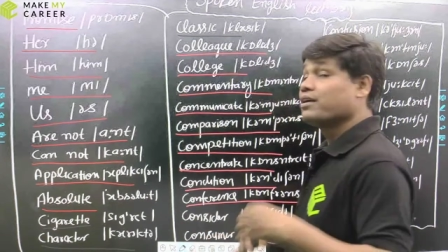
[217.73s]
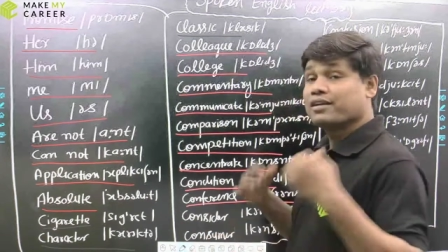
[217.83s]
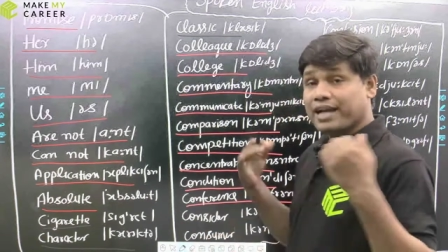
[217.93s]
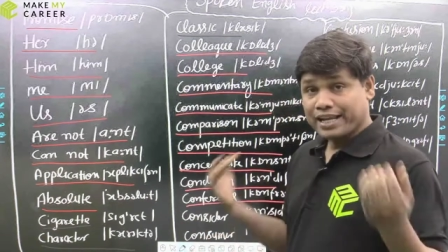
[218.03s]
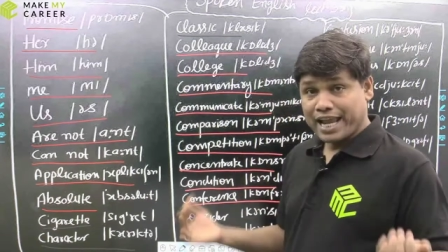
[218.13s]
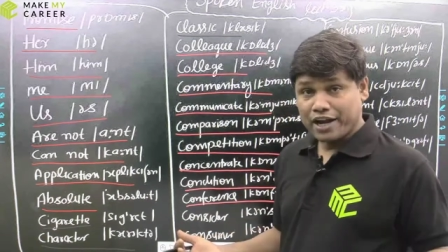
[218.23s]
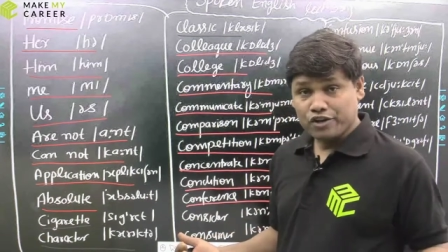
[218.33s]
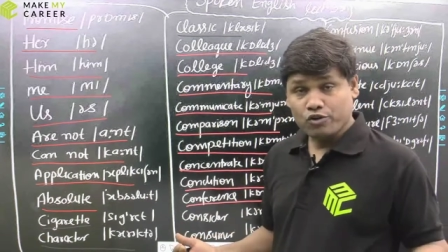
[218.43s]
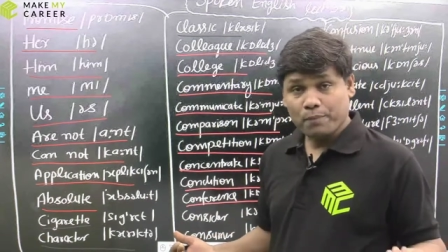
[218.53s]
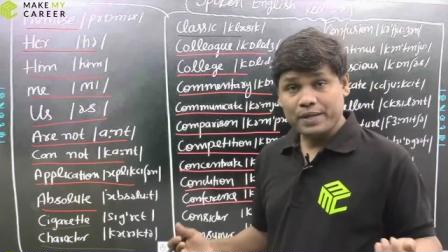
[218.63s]
Again you
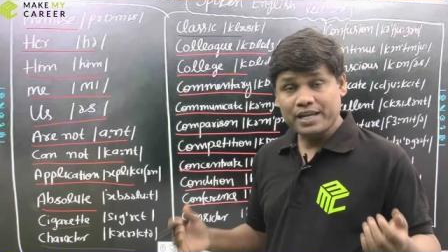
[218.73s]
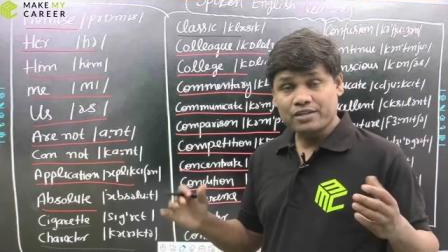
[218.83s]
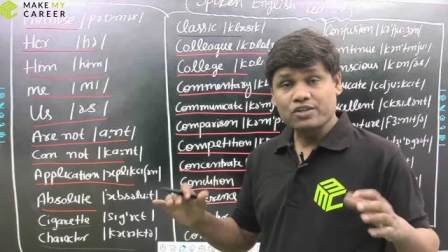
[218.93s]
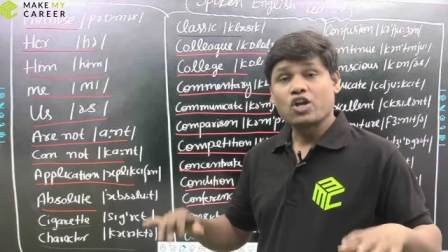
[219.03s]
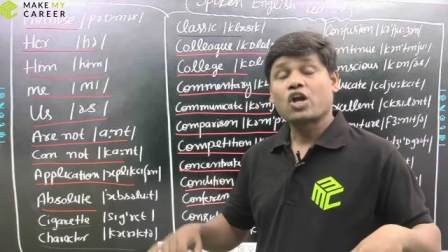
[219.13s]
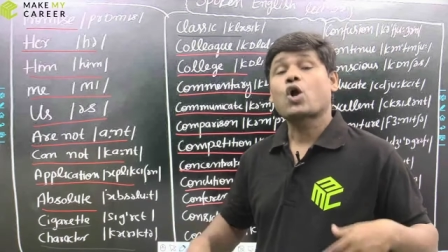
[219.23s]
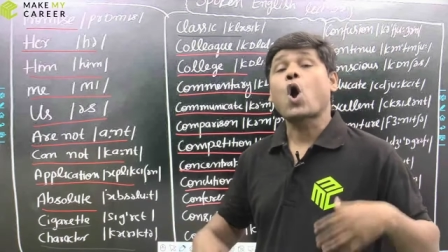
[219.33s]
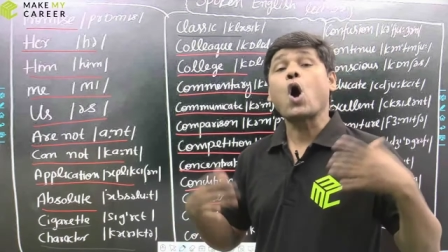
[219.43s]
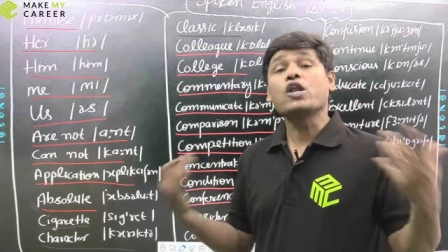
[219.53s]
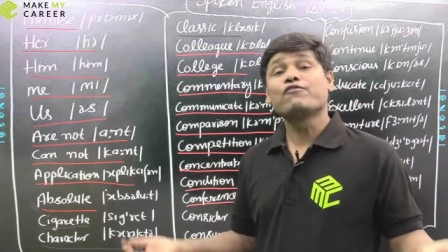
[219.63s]
repeat,
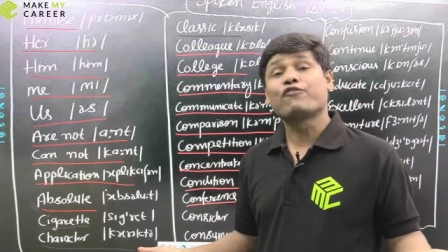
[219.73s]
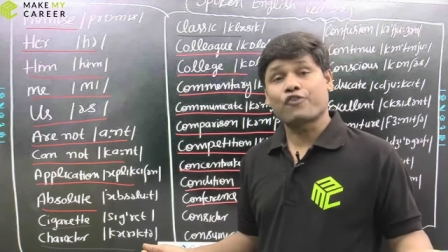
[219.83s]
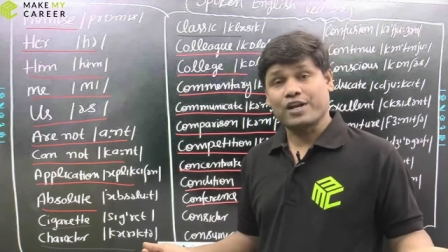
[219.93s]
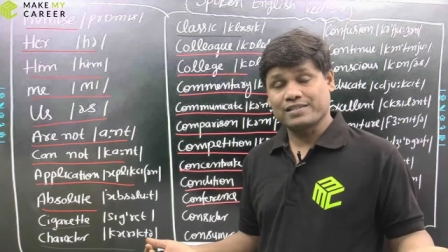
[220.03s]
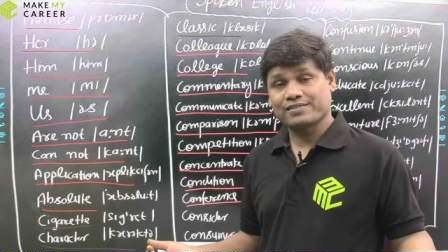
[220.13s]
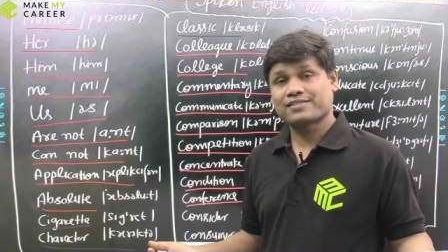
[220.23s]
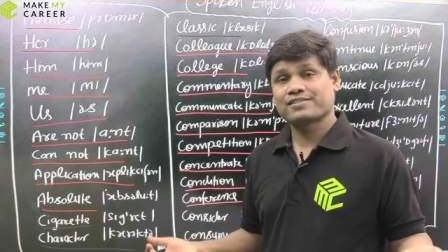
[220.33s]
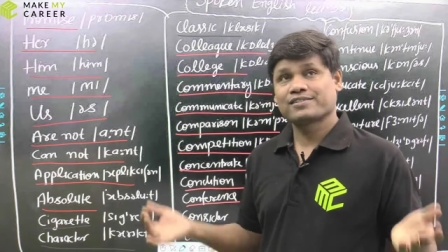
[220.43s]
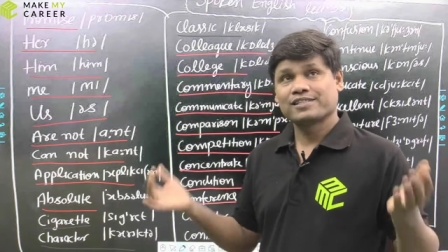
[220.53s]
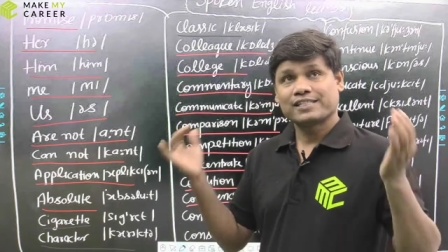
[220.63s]
conference.
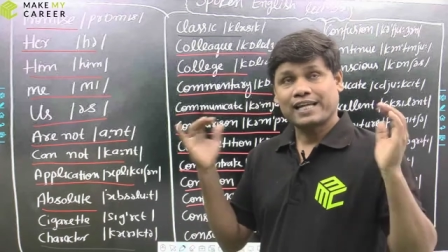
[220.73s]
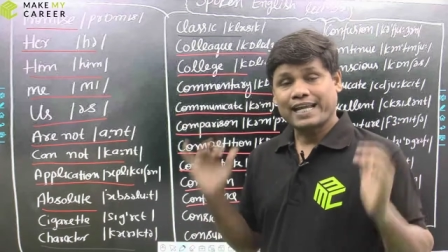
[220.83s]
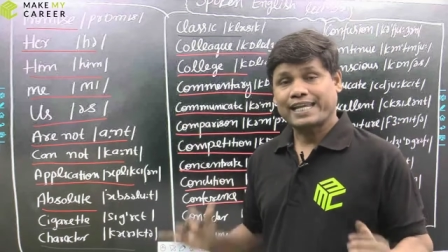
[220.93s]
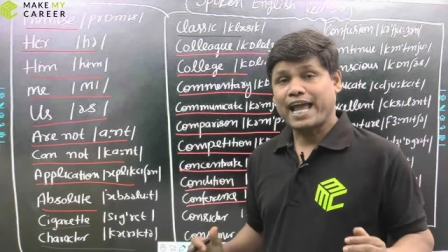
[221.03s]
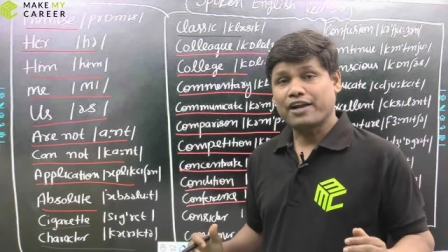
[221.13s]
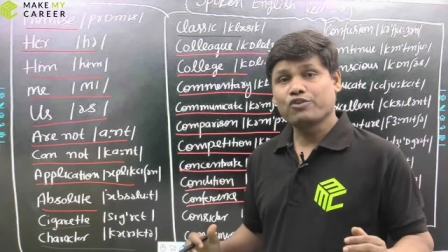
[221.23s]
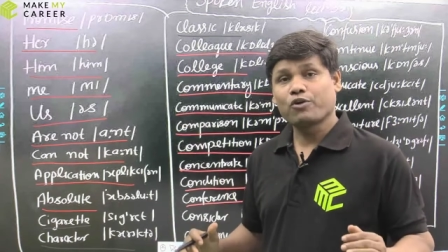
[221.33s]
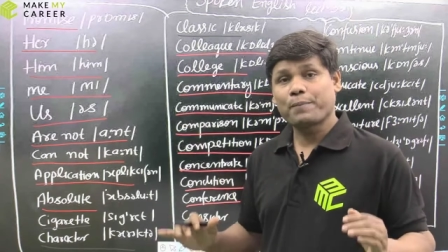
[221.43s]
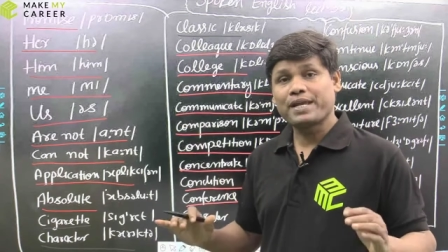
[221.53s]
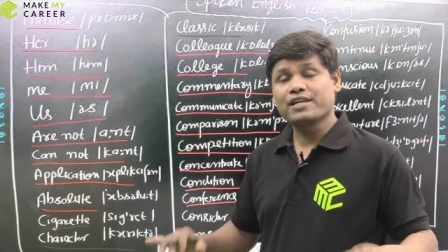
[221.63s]
Again you
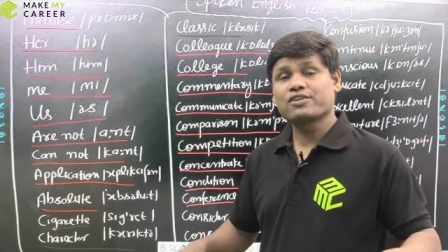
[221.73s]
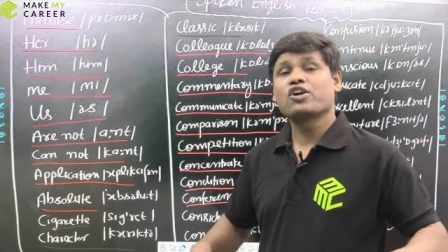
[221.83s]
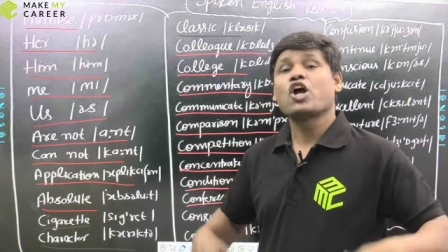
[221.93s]
repeat,